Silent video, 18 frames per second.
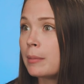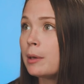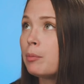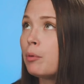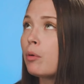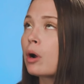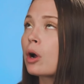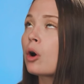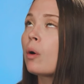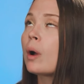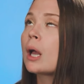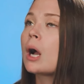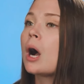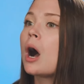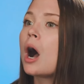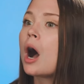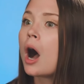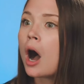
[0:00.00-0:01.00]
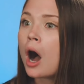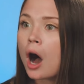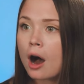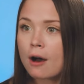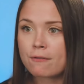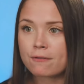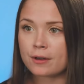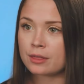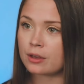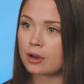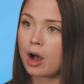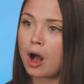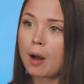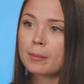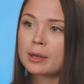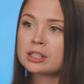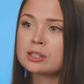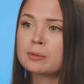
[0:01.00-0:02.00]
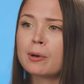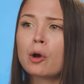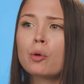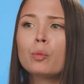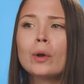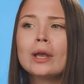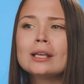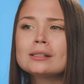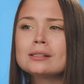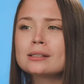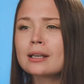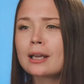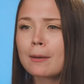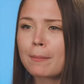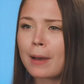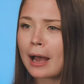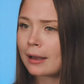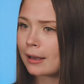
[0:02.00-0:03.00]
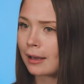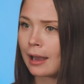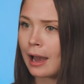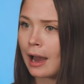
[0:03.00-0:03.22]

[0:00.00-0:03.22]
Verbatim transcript: People were going off in the comments about ways to get back at